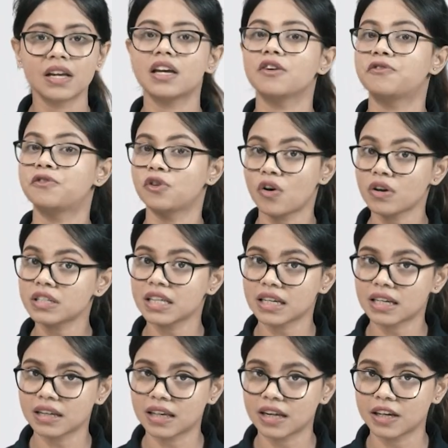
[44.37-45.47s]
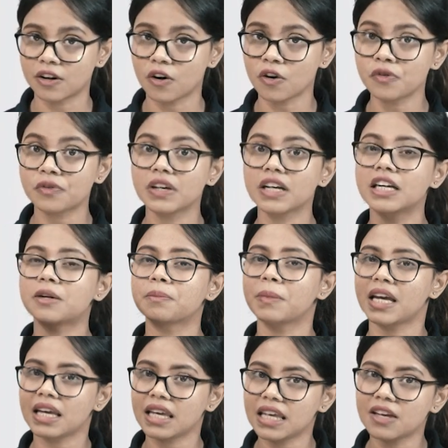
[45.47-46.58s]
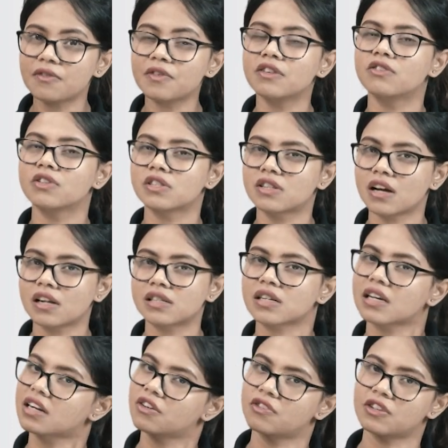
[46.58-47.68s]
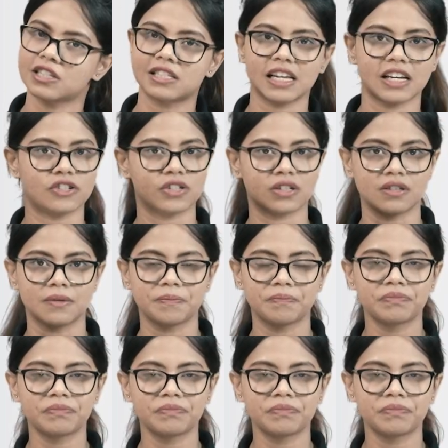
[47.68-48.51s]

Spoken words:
If not taken care of, it may even result in recession.